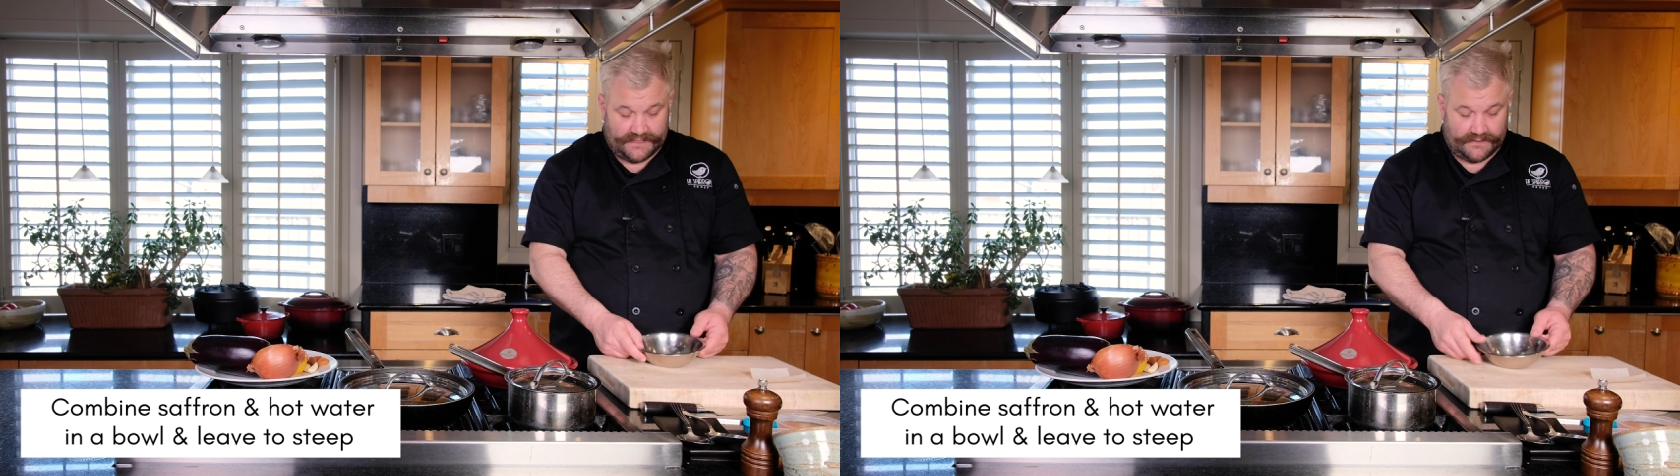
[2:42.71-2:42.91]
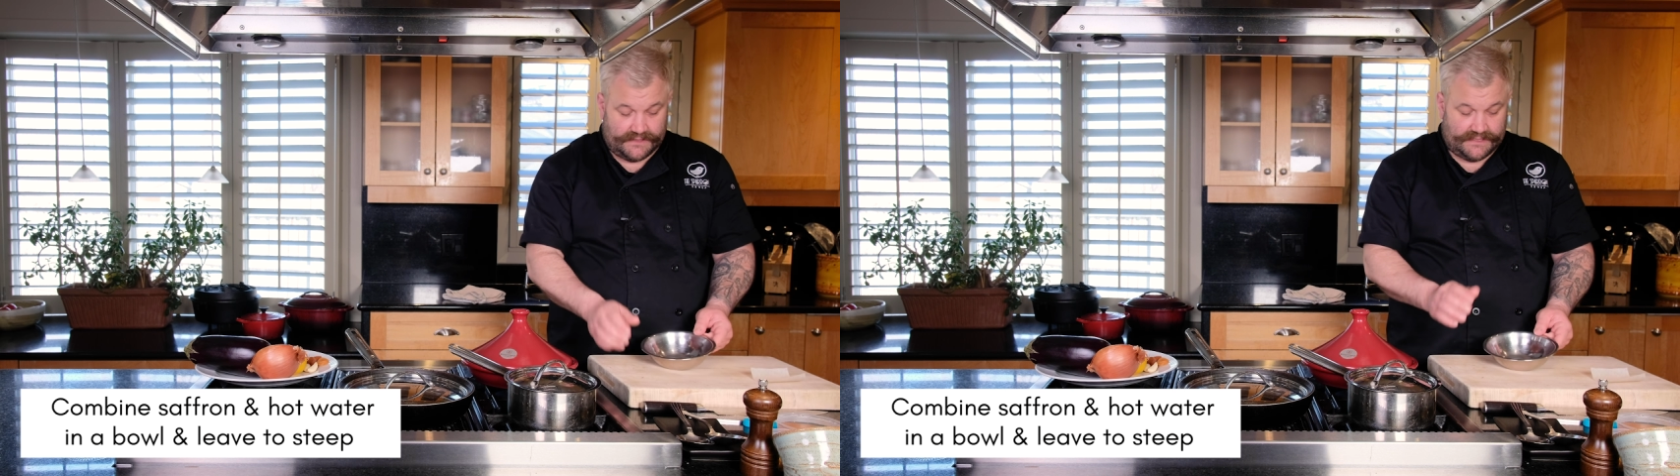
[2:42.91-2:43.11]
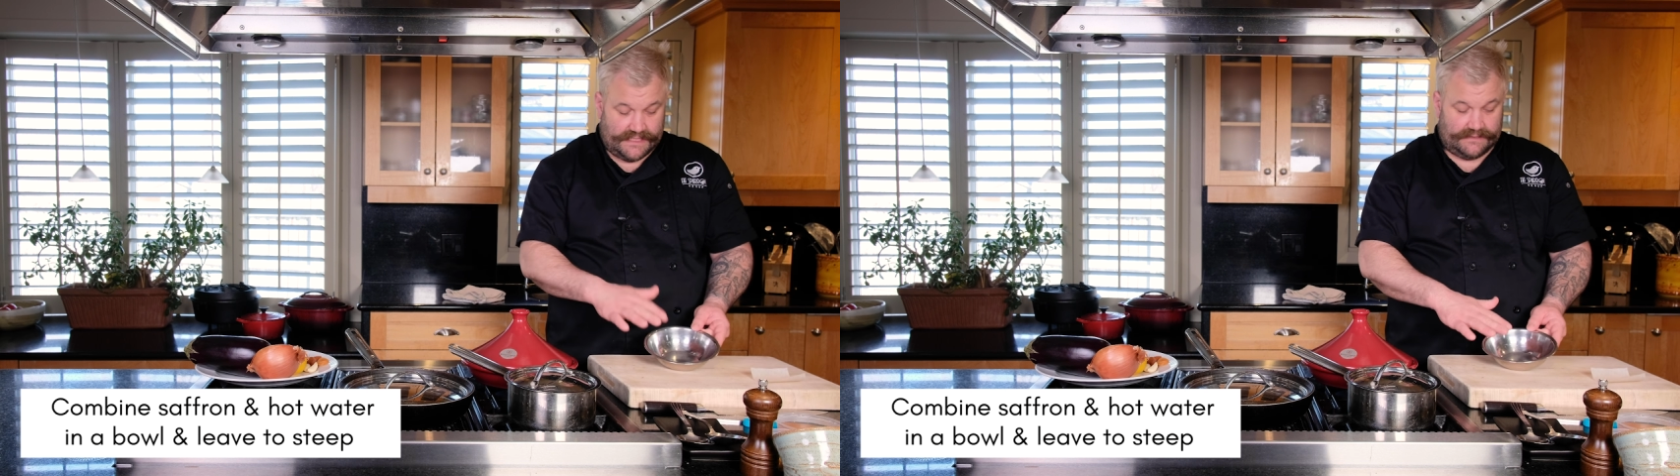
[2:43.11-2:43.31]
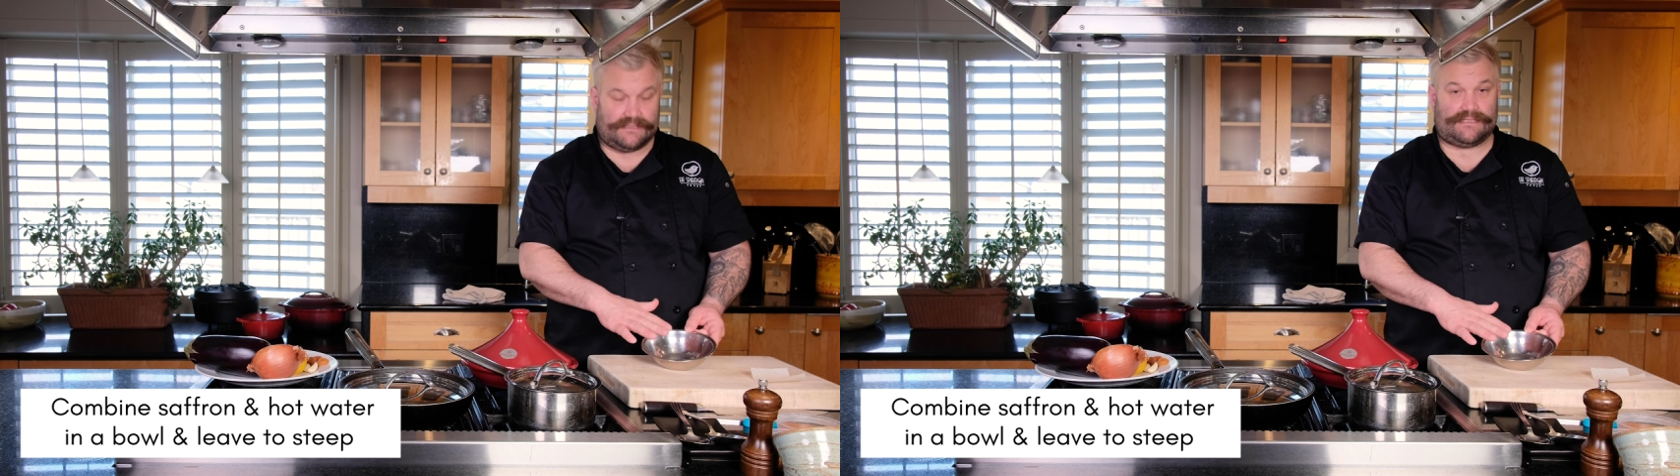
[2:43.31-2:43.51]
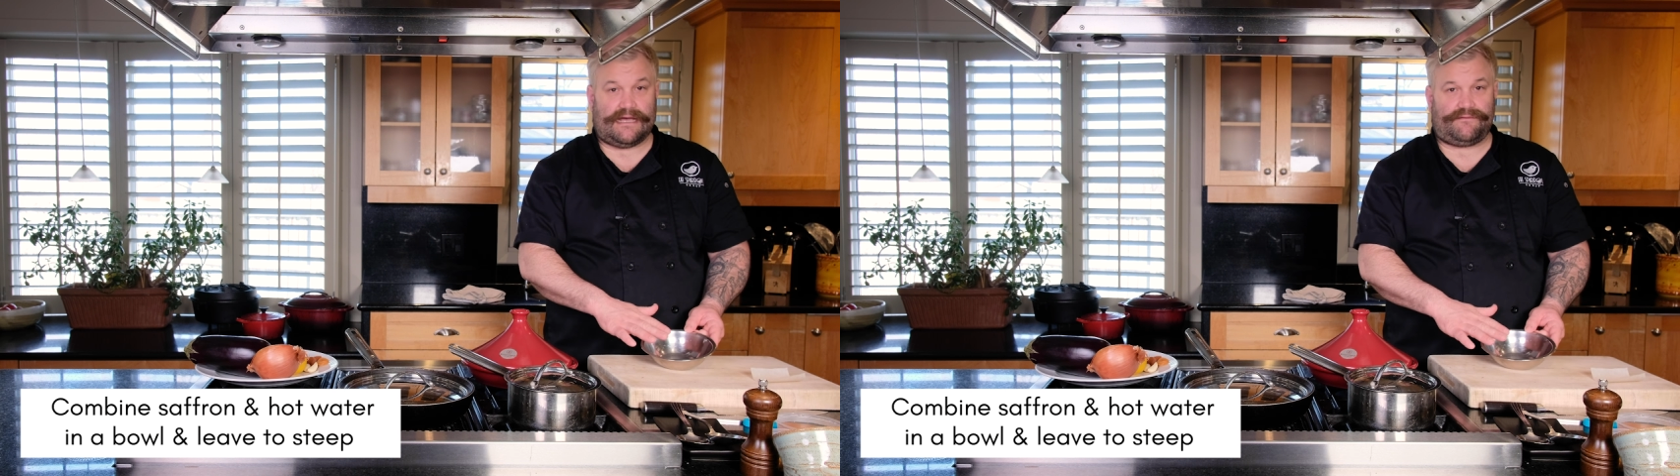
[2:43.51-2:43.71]
You just take the
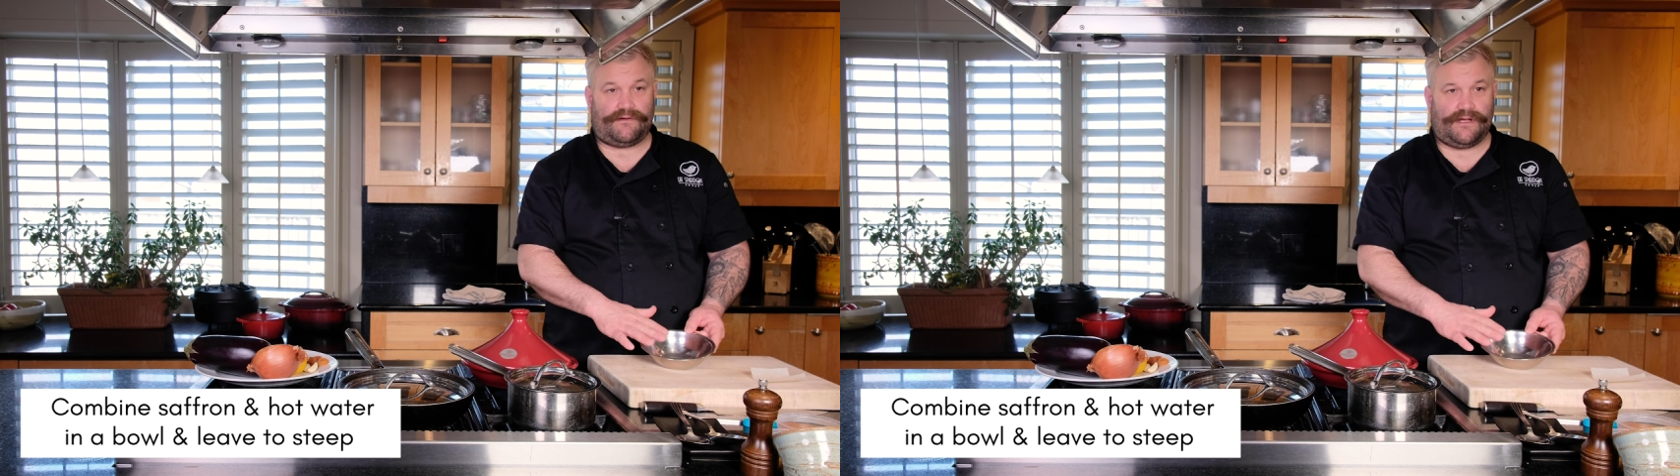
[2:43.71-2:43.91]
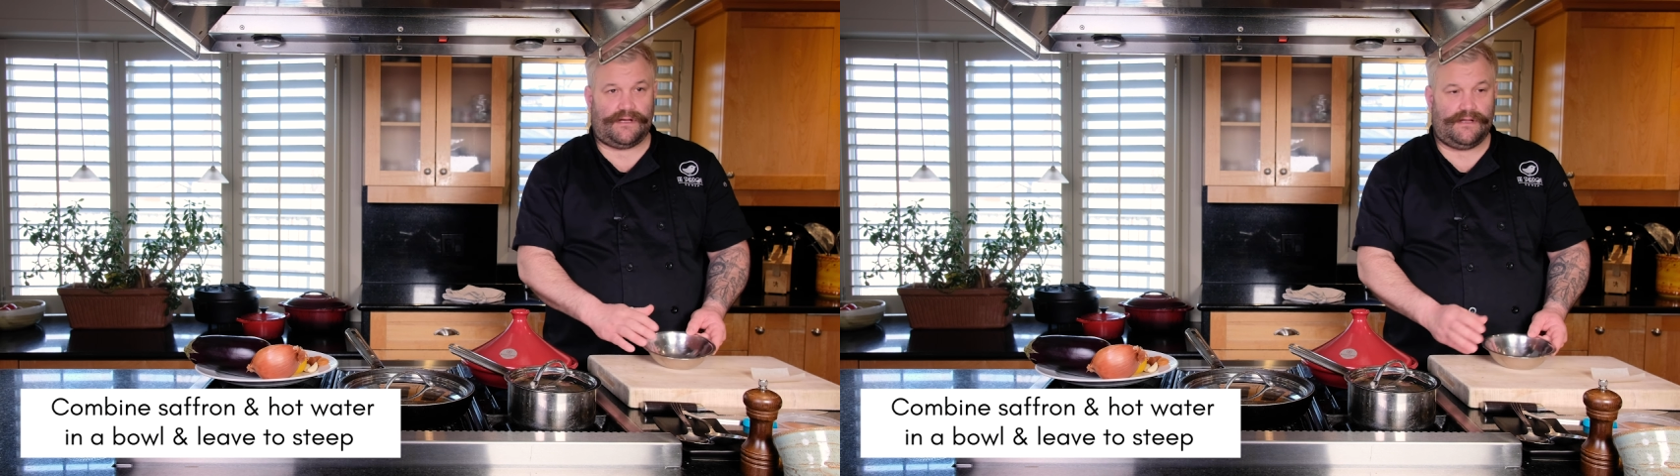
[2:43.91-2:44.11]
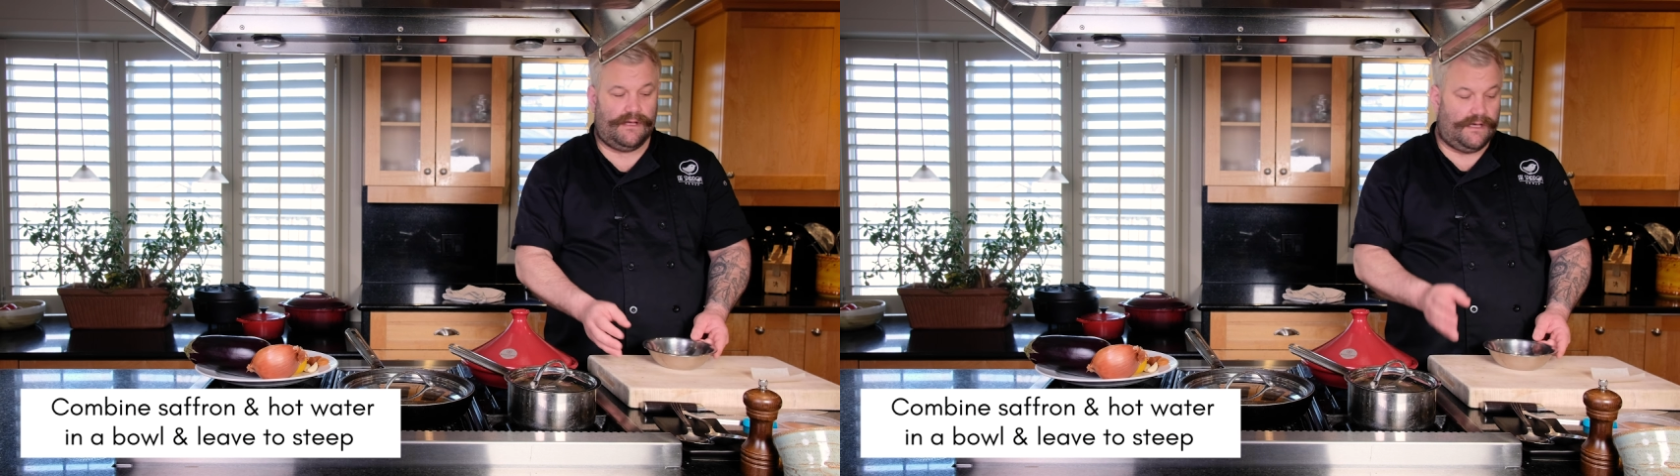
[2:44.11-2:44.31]
saffron